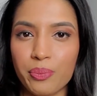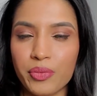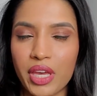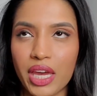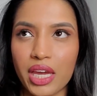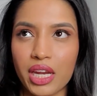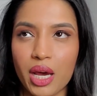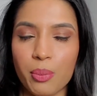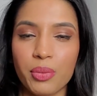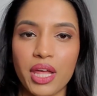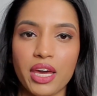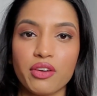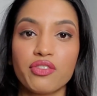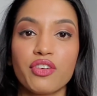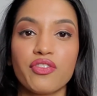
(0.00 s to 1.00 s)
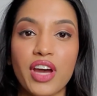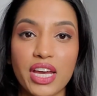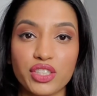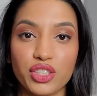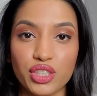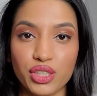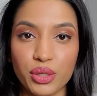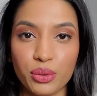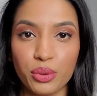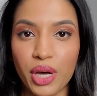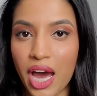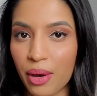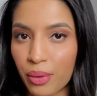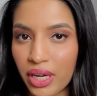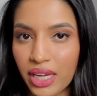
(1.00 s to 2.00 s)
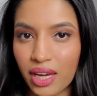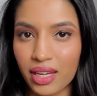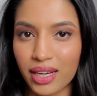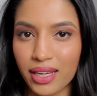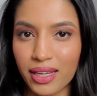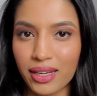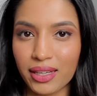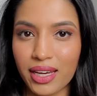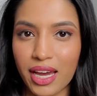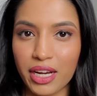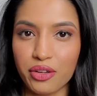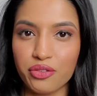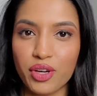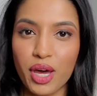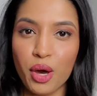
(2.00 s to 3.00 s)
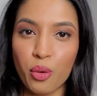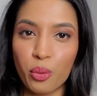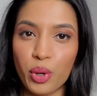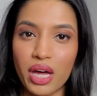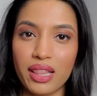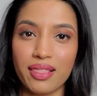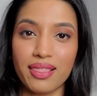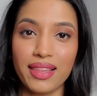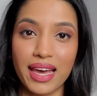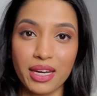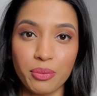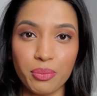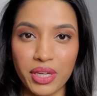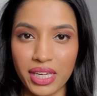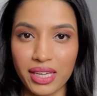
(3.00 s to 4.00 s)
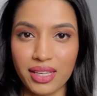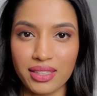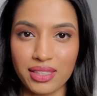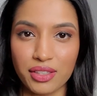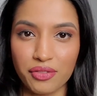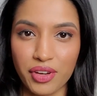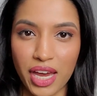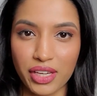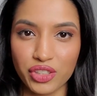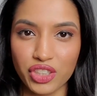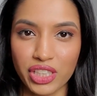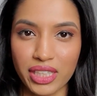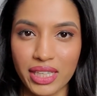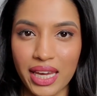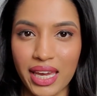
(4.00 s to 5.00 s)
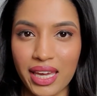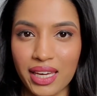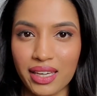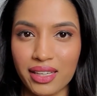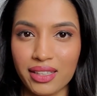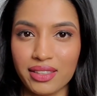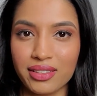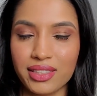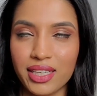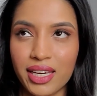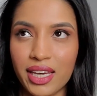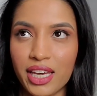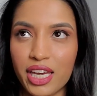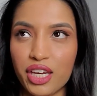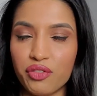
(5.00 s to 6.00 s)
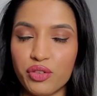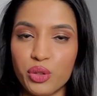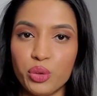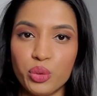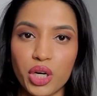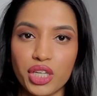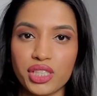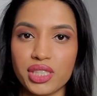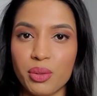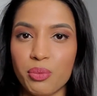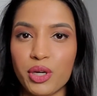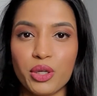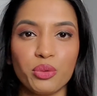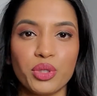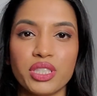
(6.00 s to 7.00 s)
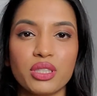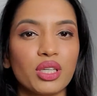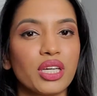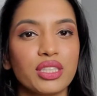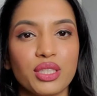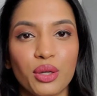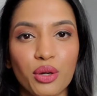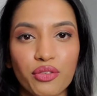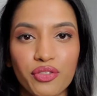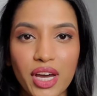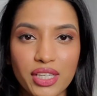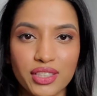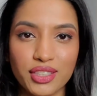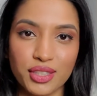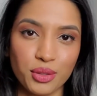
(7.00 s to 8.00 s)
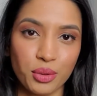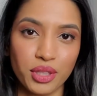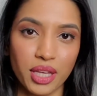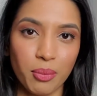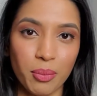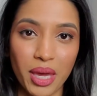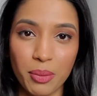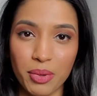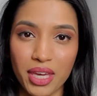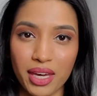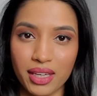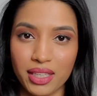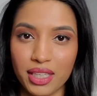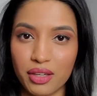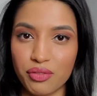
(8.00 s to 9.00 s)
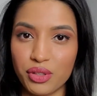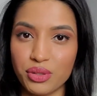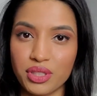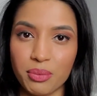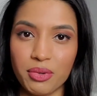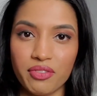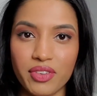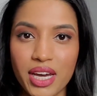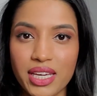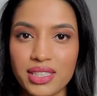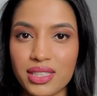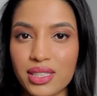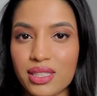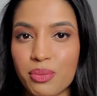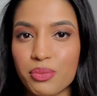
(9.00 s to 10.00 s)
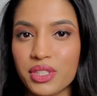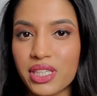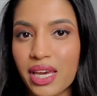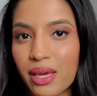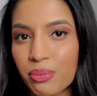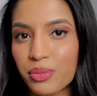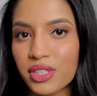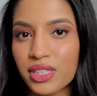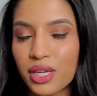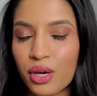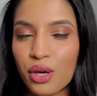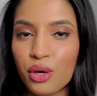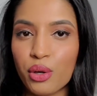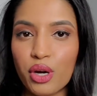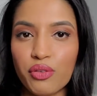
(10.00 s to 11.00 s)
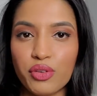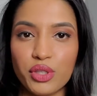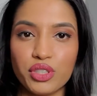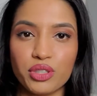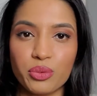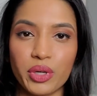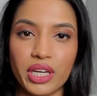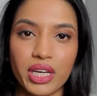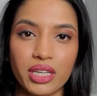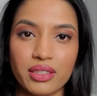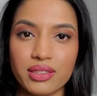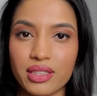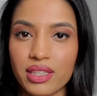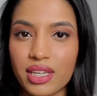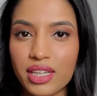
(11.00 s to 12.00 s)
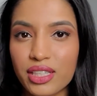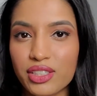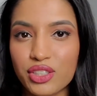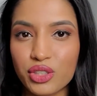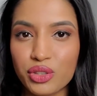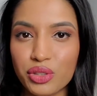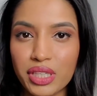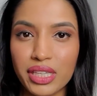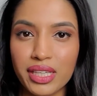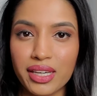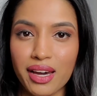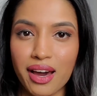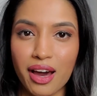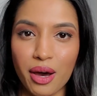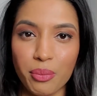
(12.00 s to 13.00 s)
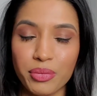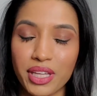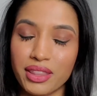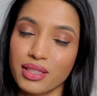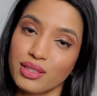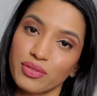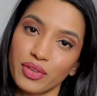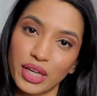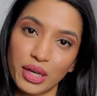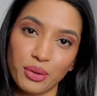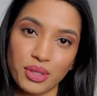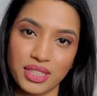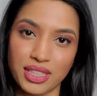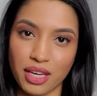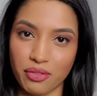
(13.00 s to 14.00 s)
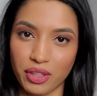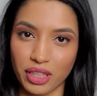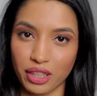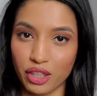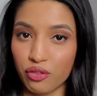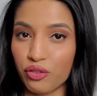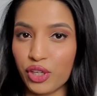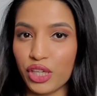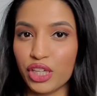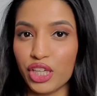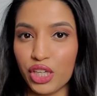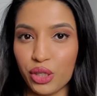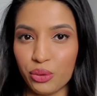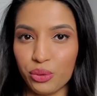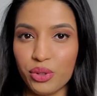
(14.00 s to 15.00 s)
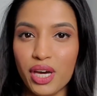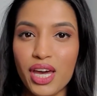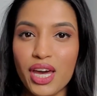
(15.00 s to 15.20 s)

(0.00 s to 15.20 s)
in applying for fashion school, how I got in, kind of what led me into fashion. And if you are someone who is looking to go to fashion school, then maybe I can give you some advice and some tips. Or if you just want to get into the industry, then this video is definitely for you.